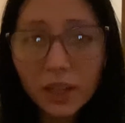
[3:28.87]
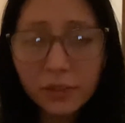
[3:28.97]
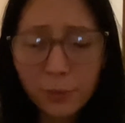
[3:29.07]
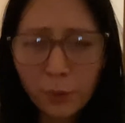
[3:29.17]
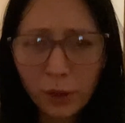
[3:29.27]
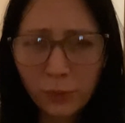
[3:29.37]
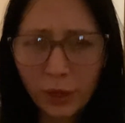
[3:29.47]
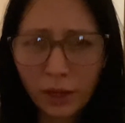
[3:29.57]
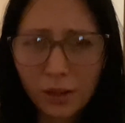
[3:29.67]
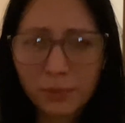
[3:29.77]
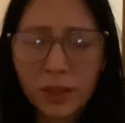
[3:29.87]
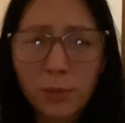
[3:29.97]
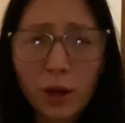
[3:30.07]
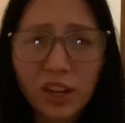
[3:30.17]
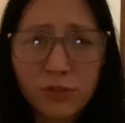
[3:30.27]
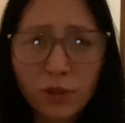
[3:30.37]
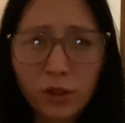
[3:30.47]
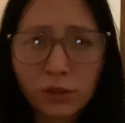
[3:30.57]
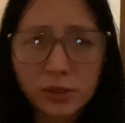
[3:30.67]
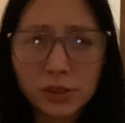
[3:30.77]
The part where the body
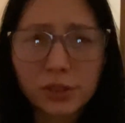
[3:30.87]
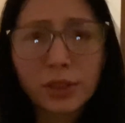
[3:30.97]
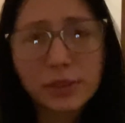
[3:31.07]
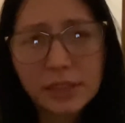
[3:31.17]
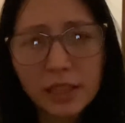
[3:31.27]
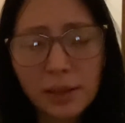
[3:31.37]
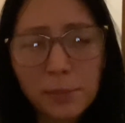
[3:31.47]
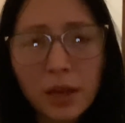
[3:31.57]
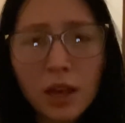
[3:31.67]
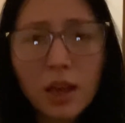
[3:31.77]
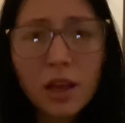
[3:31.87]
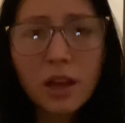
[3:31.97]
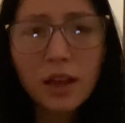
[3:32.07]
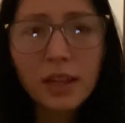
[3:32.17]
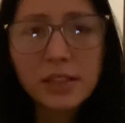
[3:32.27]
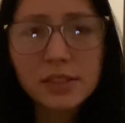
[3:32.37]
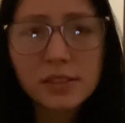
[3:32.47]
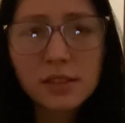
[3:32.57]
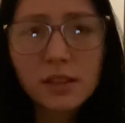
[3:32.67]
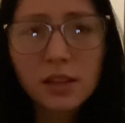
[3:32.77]
falls or goes limp
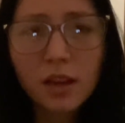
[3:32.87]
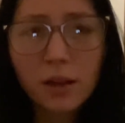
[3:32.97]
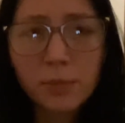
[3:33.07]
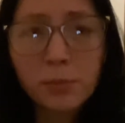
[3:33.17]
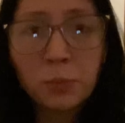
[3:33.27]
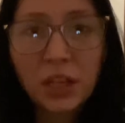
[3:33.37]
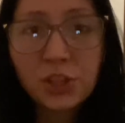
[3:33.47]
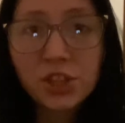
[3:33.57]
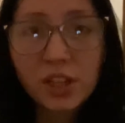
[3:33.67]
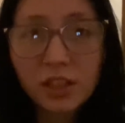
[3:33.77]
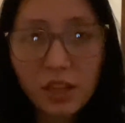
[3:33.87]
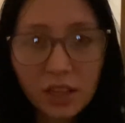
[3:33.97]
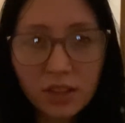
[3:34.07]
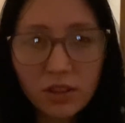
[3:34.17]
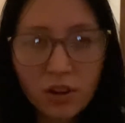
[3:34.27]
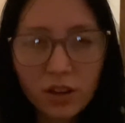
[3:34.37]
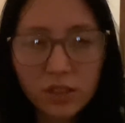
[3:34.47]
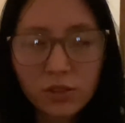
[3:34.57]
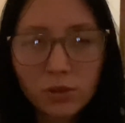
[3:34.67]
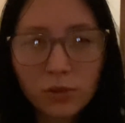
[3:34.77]
is mentioned in the
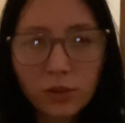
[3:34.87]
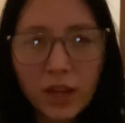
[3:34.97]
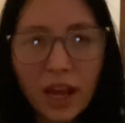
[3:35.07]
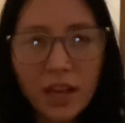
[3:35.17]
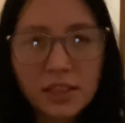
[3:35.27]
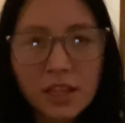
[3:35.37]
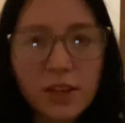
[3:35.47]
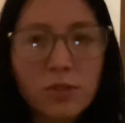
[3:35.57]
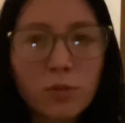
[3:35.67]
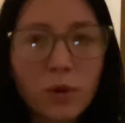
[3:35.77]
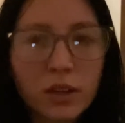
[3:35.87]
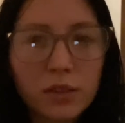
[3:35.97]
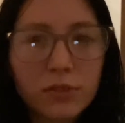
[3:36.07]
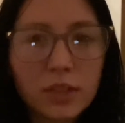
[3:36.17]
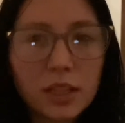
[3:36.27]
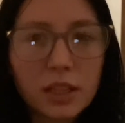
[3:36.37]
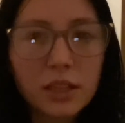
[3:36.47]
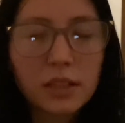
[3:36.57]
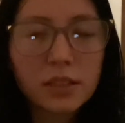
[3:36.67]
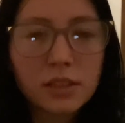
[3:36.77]
article and in one of
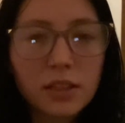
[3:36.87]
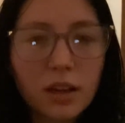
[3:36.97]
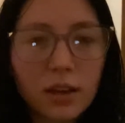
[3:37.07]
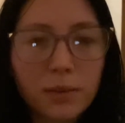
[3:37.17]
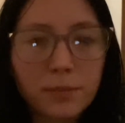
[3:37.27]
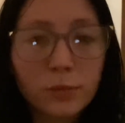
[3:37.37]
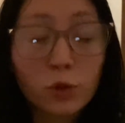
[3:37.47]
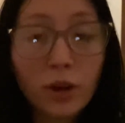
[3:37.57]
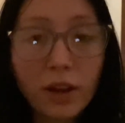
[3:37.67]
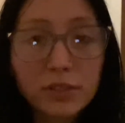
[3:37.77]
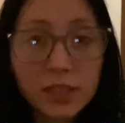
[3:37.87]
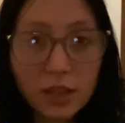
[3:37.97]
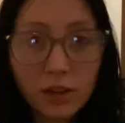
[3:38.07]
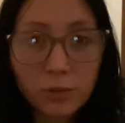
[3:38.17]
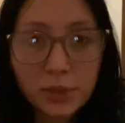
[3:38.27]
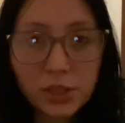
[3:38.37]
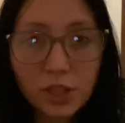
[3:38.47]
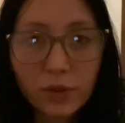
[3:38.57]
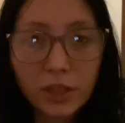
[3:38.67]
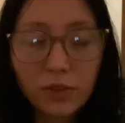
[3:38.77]
the graphs that I will be
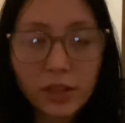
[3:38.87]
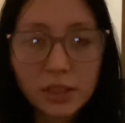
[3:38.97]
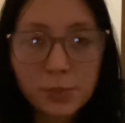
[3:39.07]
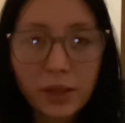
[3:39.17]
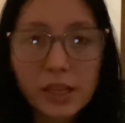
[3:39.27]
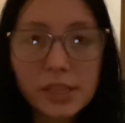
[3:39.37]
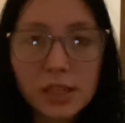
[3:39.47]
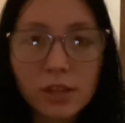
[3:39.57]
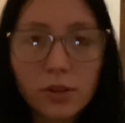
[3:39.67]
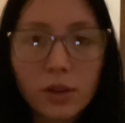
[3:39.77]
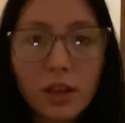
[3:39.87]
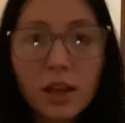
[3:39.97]
showing you and explaining to you.